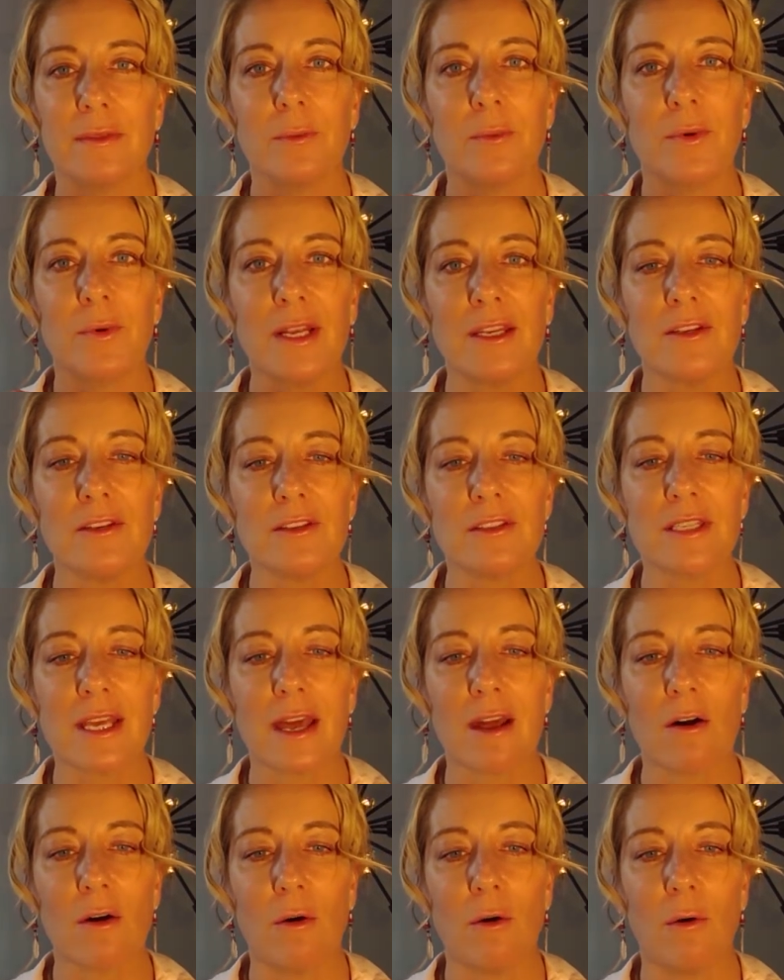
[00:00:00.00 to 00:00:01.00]
When you
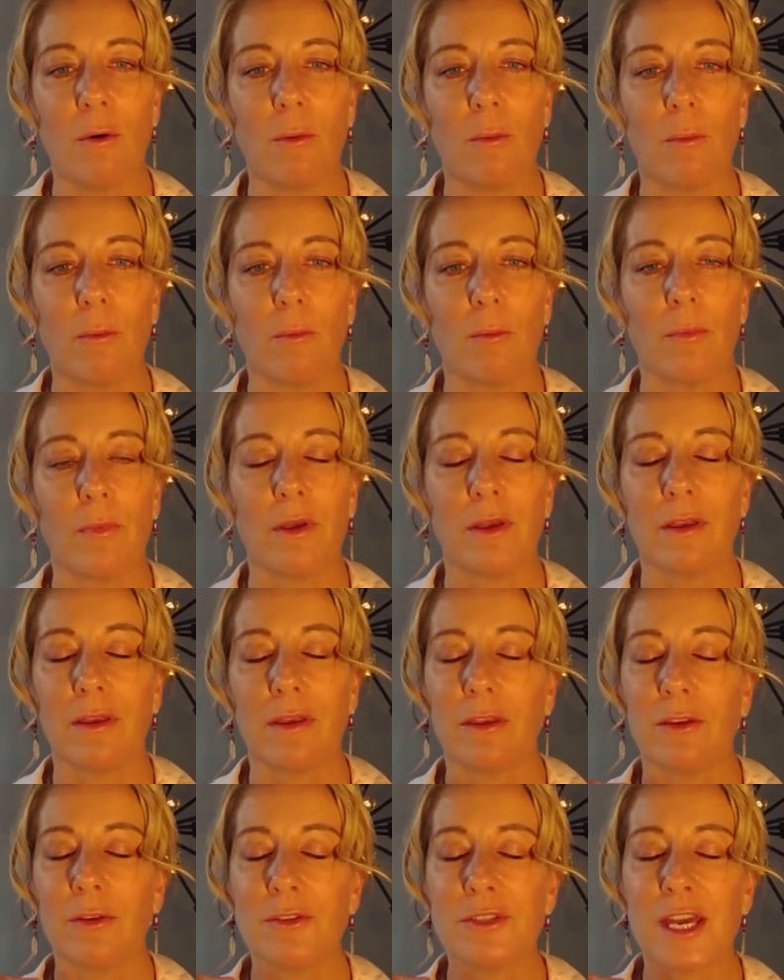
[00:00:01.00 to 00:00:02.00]
say Om,
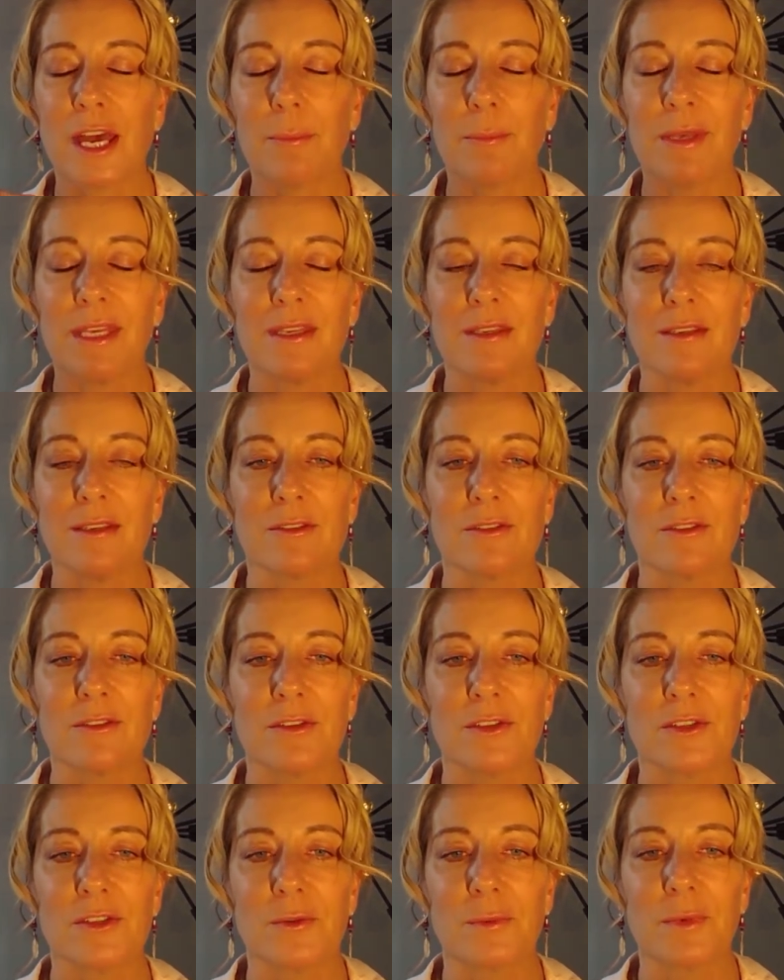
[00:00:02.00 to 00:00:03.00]
you tap into the
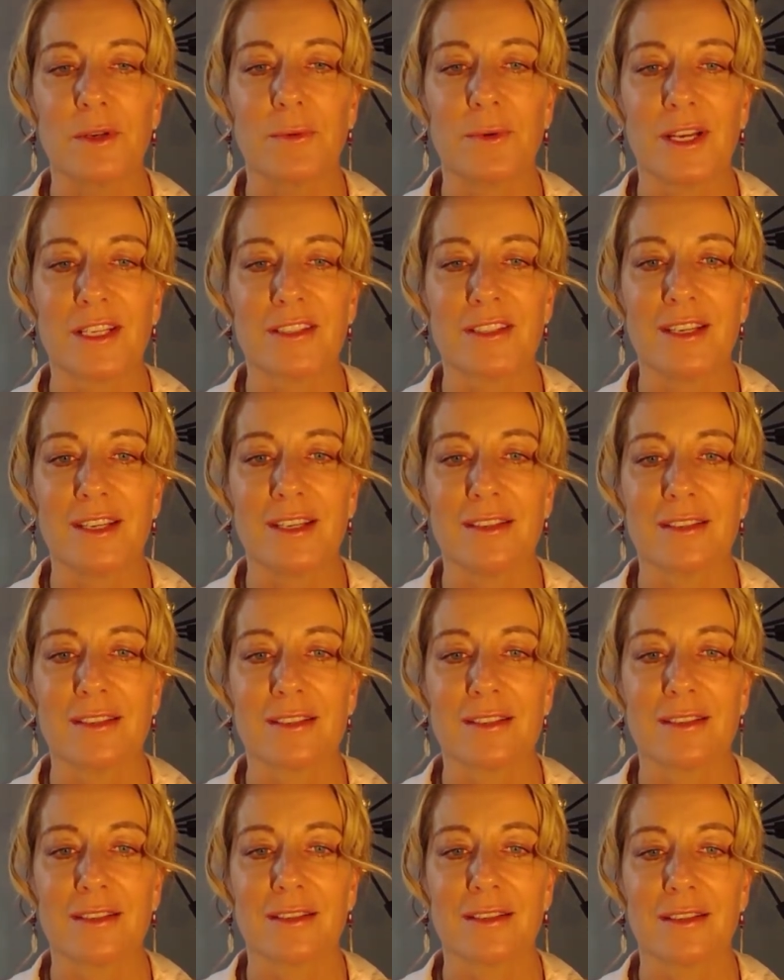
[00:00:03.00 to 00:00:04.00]
Schumann Resonance.
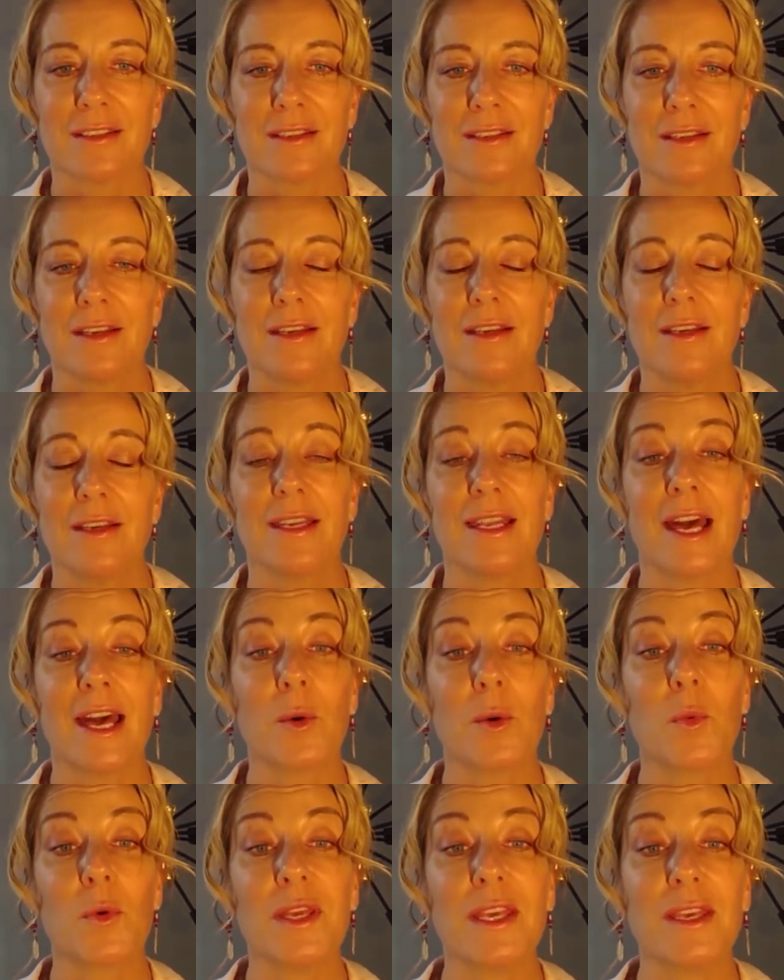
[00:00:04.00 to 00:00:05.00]

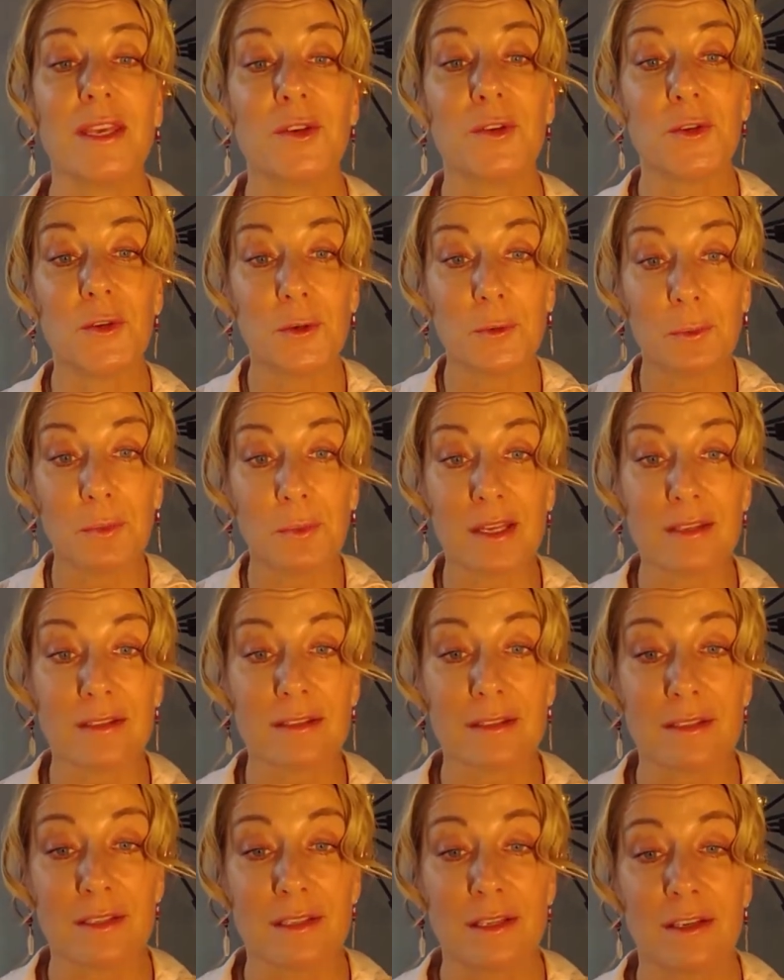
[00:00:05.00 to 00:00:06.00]
Now we
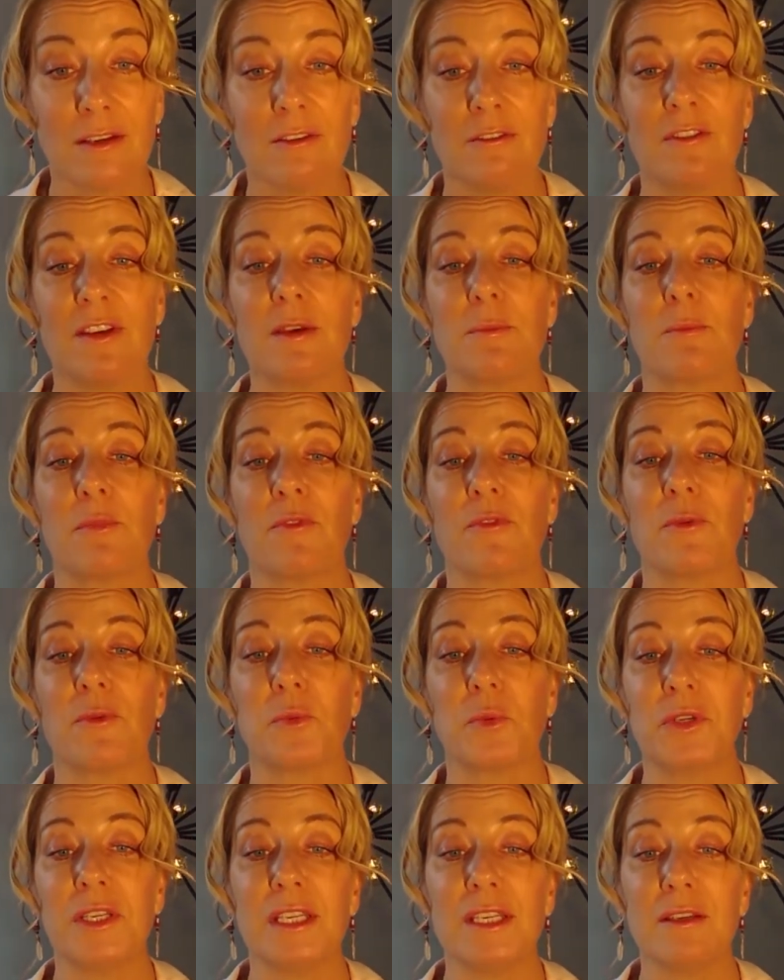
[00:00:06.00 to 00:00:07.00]
humans,
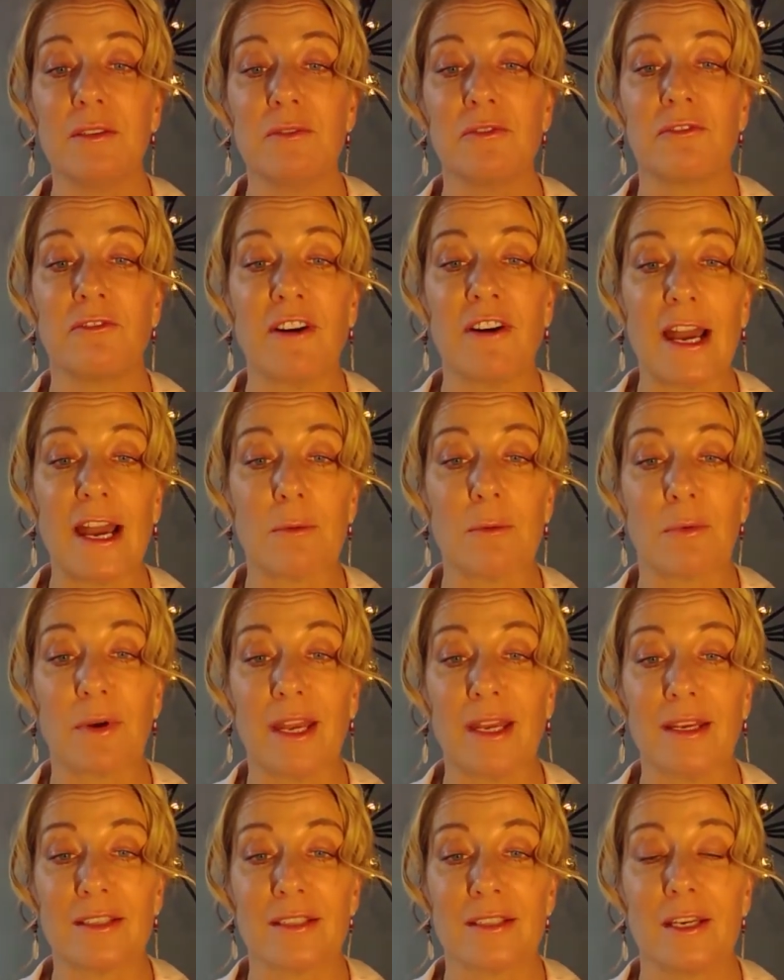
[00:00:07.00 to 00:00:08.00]
we
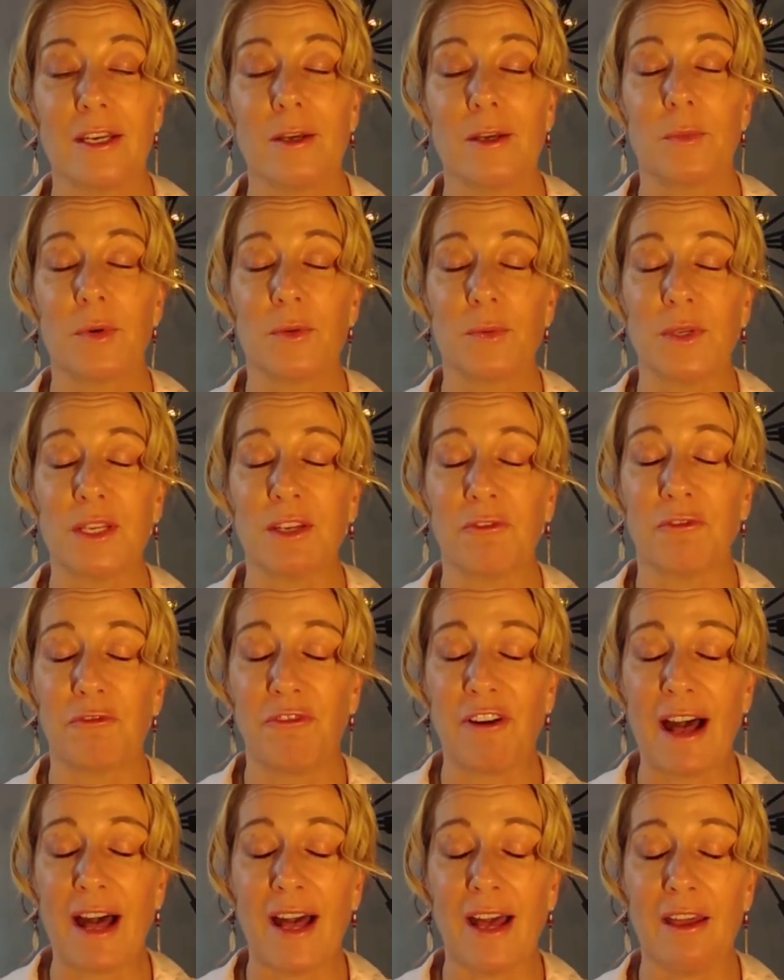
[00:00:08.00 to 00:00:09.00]
vibrate between
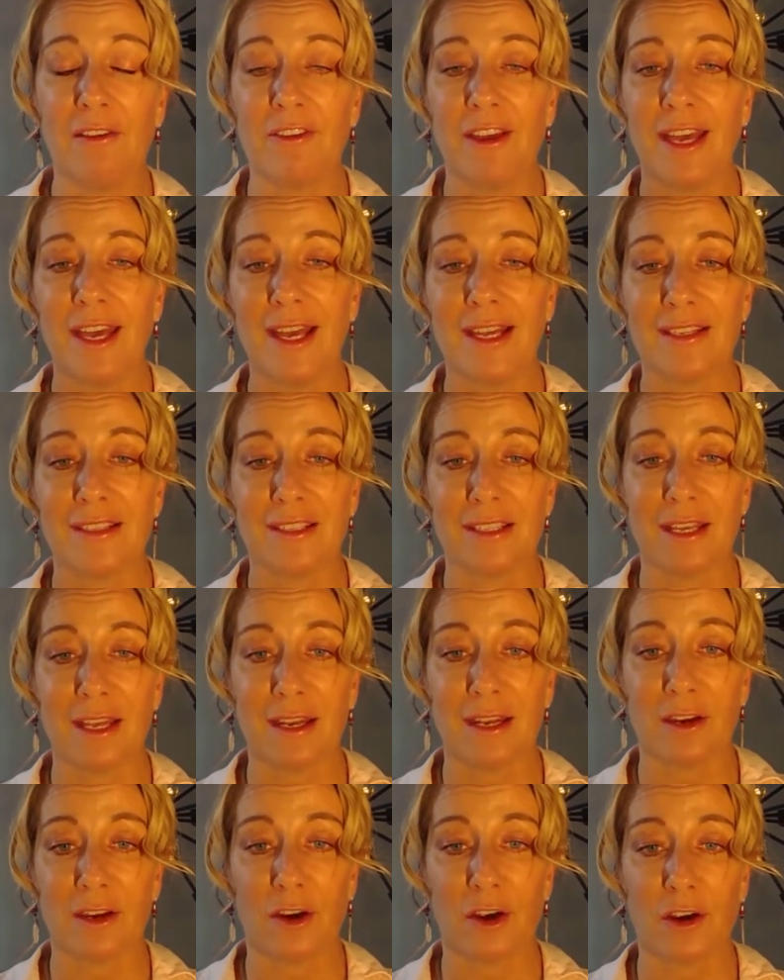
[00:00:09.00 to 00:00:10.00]
5 and
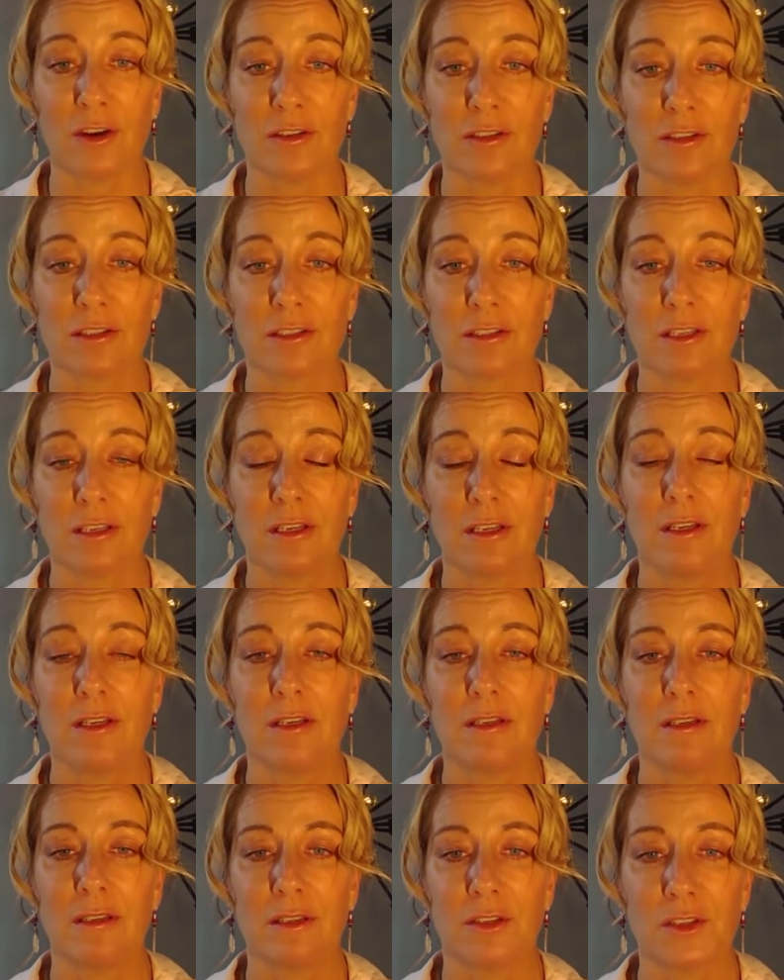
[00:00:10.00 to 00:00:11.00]
10 hertz.
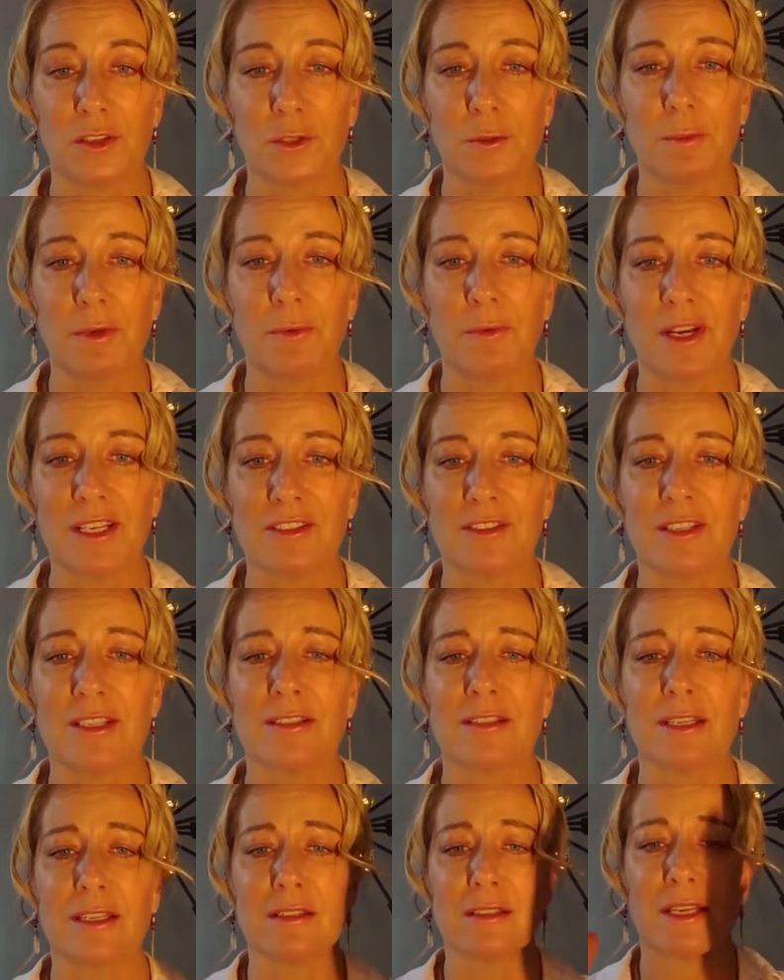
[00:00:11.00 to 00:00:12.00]
The Schumann
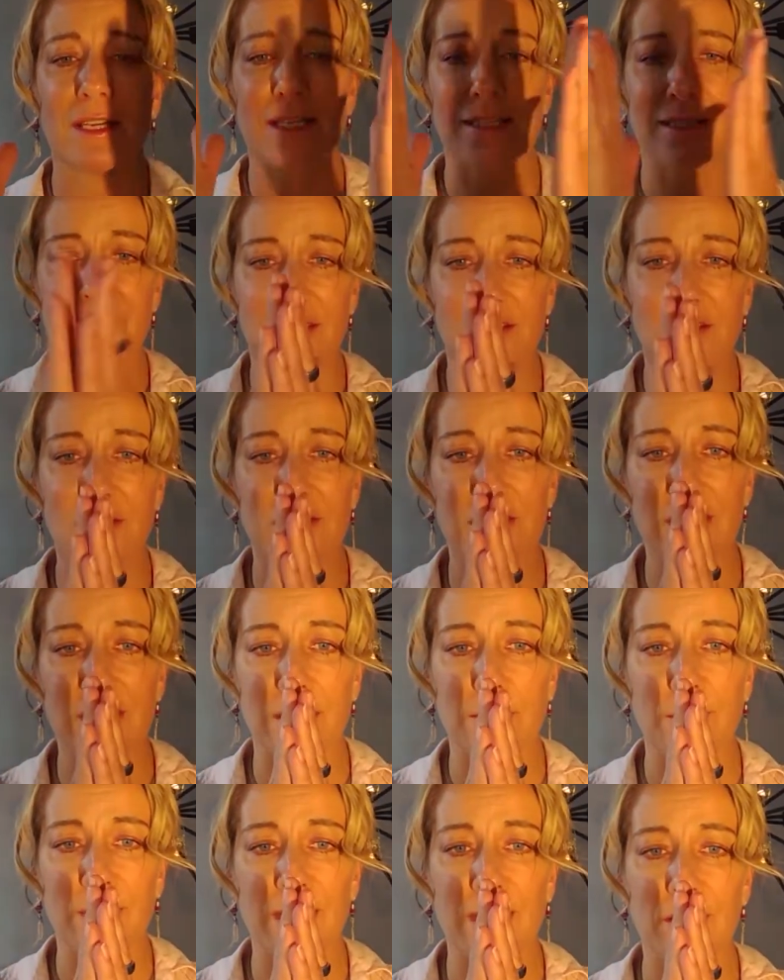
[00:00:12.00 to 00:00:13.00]
Resonance is just in
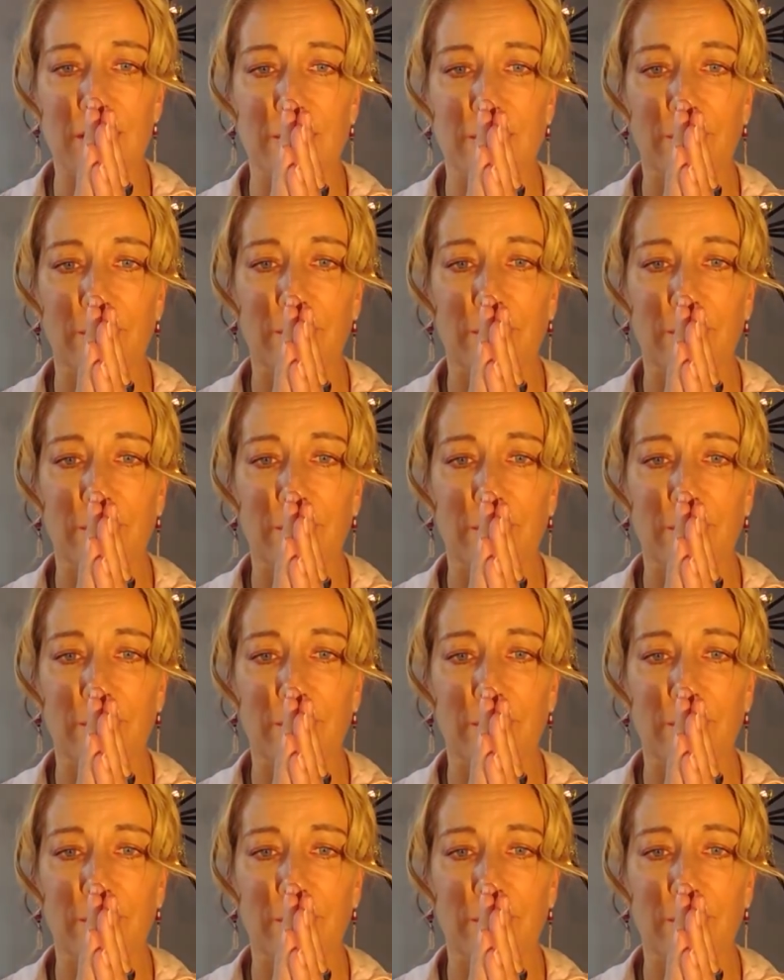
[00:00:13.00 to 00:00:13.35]
the middle.